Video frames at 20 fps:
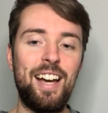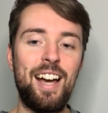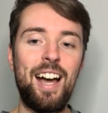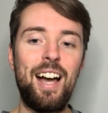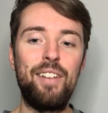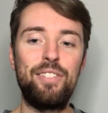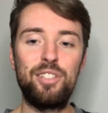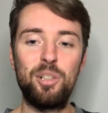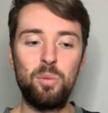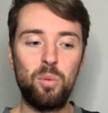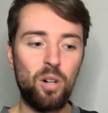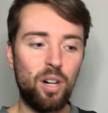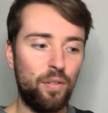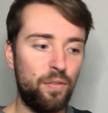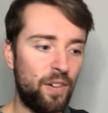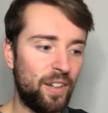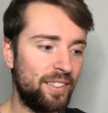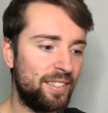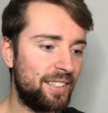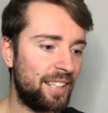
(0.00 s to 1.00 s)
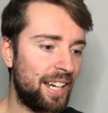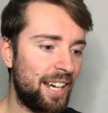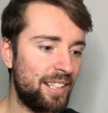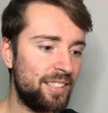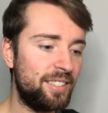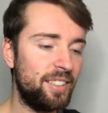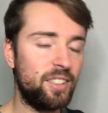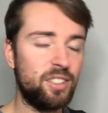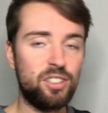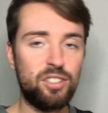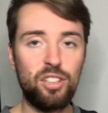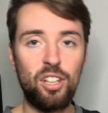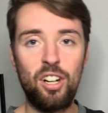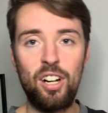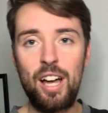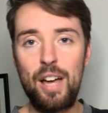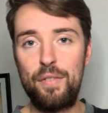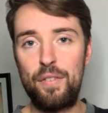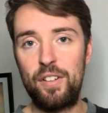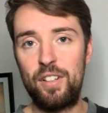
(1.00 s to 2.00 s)
after what a fantastic
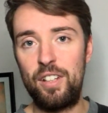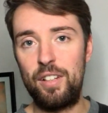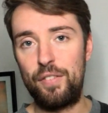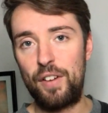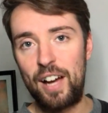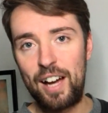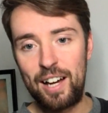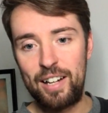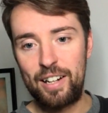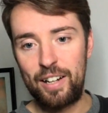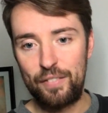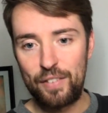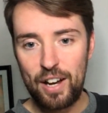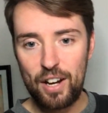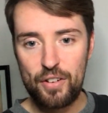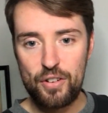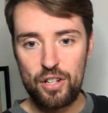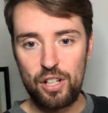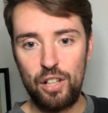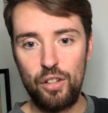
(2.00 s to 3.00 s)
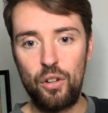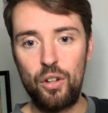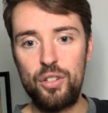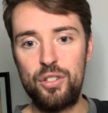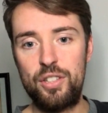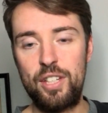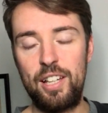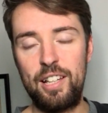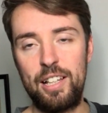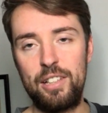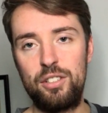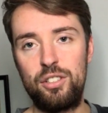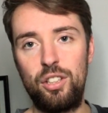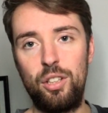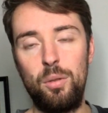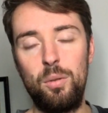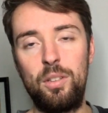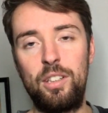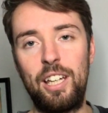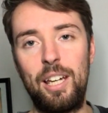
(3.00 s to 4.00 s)
start Everton have actually lost their last
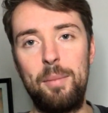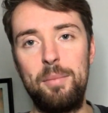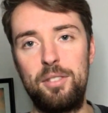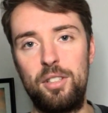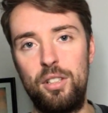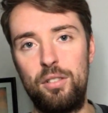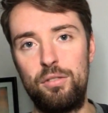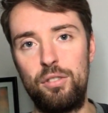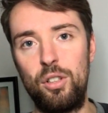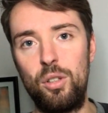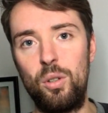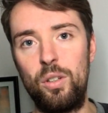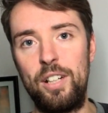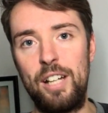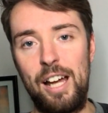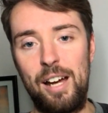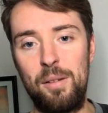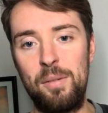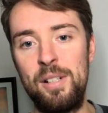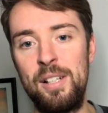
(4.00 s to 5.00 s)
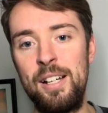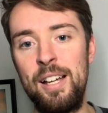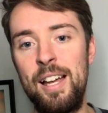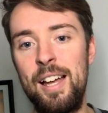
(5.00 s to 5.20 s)
two games in a row now.